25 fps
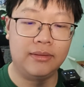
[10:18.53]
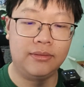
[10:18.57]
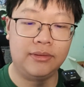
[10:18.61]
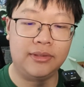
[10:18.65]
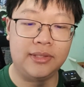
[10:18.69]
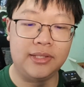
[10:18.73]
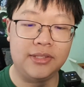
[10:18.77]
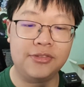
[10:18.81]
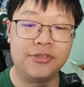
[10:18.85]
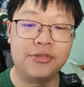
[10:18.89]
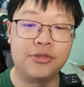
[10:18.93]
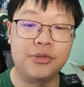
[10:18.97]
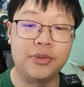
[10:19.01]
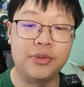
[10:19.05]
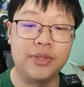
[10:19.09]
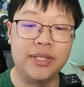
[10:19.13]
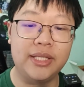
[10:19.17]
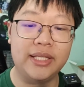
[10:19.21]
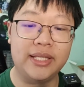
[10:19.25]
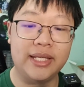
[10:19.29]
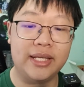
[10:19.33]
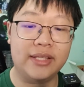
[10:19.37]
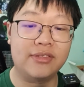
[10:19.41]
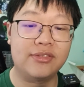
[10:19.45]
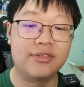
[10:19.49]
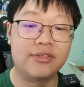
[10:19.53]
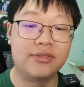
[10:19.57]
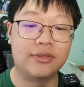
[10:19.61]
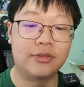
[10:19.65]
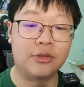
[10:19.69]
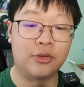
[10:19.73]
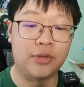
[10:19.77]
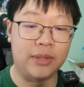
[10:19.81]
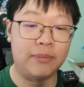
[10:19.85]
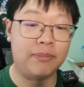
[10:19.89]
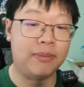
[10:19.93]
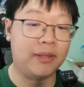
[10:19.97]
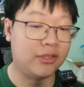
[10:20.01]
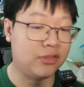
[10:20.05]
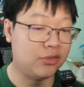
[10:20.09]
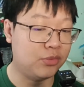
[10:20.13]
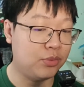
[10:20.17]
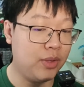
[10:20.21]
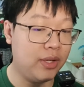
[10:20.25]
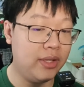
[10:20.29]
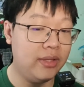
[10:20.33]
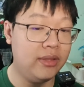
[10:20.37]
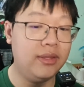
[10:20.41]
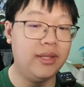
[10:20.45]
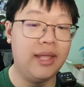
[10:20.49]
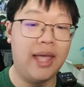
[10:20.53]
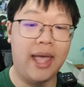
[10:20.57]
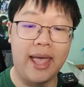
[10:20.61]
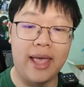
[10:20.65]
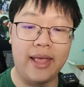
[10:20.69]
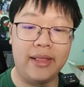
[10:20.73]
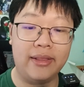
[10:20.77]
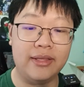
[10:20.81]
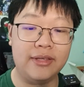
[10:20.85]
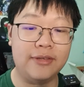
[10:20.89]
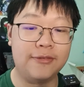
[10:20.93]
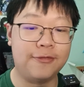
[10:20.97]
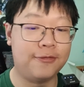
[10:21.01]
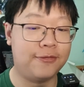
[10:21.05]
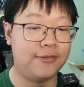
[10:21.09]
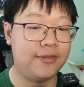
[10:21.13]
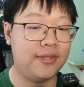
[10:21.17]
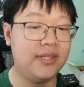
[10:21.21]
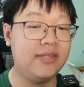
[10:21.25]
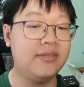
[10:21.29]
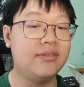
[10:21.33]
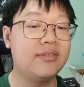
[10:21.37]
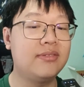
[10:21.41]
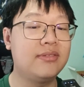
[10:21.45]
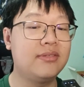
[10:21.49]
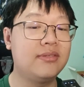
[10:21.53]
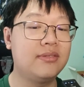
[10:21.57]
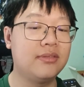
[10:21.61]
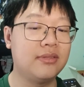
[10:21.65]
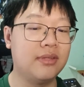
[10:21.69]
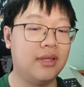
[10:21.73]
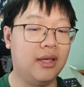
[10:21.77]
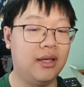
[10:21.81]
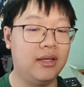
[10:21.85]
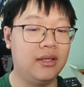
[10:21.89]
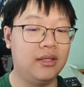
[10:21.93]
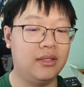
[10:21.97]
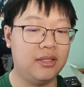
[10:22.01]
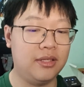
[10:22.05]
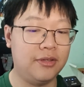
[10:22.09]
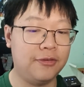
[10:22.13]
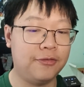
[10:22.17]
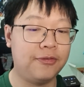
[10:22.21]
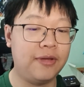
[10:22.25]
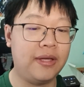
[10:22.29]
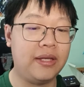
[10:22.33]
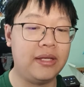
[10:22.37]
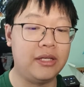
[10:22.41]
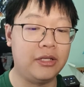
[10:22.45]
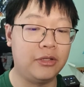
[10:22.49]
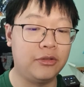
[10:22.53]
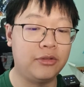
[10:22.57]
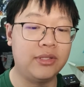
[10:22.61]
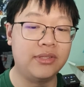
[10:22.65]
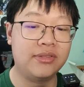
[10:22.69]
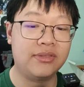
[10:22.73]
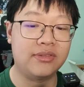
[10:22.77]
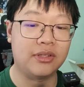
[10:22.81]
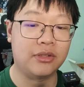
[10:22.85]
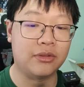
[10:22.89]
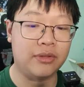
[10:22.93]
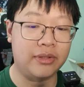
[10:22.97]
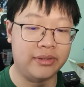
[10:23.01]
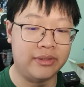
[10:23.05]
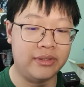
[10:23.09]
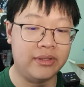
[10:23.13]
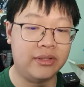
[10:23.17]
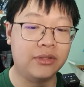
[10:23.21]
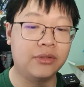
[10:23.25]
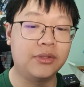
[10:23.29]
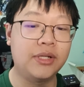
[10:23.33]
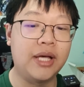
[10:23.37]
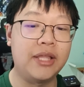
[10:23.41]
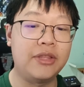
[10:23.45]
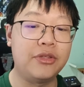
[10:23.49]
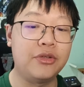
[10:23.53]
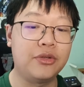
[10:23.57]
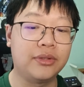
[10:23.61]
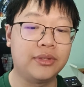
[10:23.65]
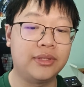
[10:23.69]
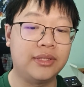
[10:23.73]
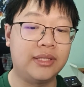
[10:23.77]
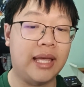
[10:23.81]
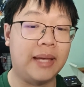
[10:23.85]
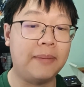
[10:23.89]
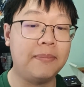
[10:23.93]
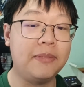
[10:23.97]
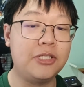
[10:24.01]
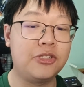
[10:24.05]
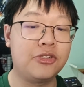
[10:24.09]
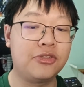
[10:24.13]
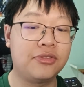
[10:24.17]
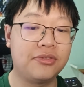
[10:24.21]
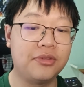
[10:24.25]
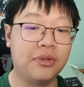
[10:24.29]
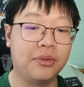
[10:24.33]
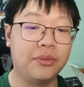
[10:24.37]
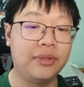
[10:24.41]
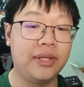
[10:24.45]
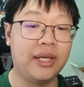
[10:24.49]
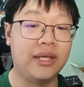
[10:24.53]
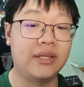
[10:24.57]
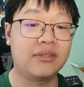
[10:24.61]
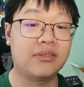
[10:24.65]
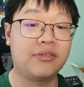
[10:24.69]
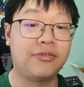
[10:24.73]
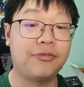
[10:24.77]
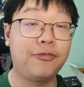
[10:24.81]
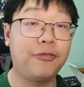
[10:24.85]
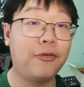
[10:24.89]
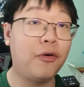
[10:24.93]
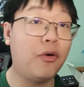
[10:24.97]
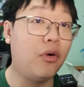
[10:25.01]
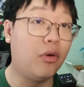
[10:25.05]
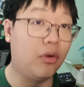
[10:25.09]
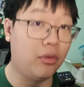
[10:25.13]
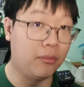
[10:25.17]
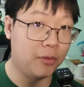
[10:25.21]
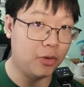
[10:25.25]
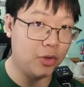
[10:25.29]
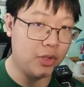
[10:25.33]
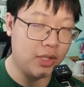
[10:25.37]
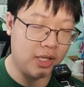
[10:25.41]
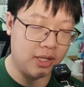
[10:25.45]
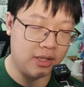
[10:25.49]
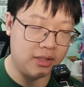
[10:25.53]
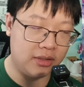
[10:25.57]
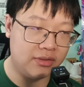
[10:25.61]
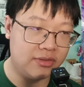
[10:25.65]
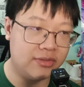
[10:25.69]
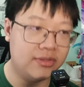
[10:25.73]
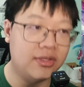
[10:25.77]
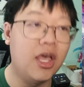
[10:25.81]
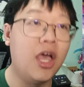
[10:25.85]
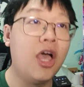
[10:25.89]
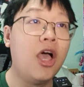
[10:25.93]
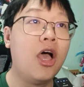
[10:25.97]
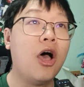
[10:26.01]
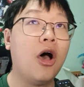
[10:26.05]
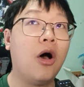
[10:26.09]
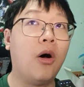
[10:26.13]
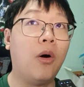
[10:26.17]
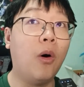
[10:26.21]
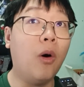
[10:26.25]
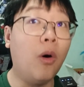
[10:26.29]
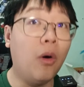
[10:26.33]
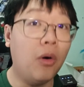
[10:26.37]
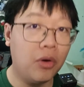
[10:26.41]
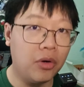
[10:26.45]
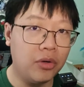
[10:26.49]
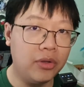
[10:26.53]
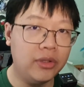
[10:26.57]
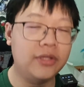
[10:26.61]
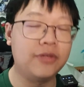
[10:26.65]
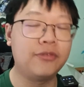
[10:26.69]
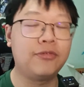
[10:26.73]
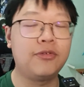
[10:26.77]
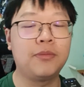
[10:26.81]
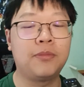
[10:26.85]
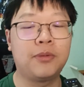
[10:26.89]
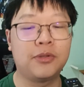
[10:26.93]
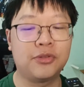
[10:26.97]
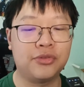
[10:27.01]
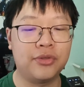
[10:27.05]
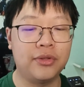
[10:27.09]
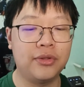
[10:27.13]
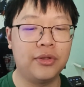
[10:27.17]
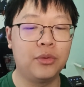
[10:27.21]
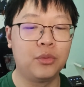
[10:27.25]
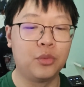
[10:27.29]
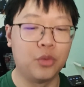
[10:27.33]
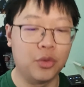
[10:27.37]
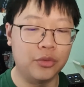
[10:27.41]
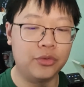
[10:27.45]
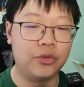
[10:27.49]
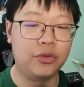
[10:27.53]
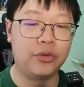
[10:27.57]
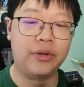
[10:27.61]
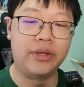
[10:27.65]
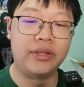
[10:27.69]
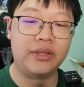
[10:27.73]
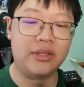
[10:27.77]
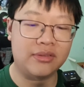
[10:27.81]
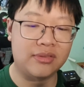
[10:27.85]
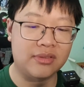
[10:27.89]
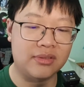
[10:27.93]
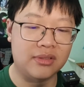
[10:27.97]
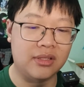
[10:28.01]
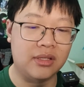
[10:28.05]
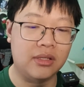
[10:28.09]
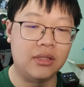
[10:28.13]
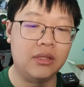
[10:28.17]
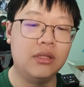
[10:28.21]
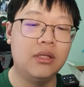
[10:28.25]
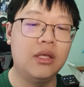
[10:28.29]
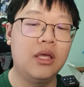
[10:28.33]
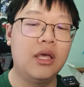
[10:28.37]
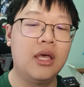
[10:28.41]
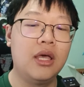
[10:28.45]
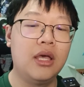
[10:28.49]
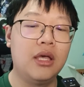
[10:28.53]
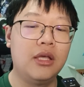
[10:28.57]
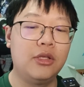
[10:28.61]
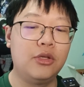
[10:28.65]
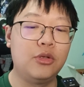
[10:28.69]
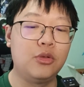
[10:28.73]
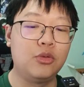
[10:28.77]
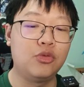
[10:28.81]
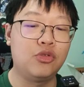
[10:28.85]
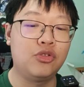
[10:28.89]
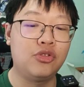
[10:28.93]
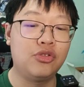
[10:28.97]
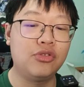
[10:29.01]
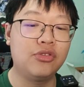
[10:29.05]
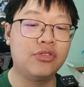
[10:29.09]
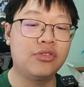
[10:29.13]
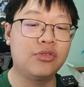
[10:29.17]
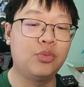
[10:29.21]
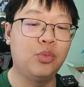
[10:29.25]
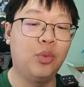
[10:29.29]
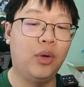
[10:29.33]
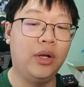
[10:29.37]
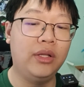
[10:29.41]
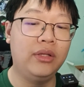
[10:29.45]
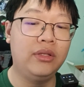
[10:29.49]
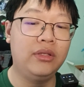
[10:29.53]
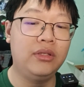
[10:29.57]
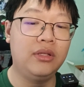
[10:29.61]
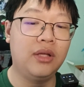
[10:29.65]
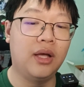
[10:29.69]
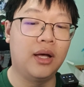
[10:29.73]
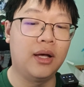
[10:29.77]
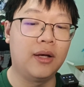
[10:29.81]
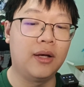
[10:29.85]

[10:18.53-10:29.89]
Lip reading: this unit gets crit +1, and if this effect increases the critical and your damage zone has 4 or more cards, or if your persona wrote during this turn, you choose one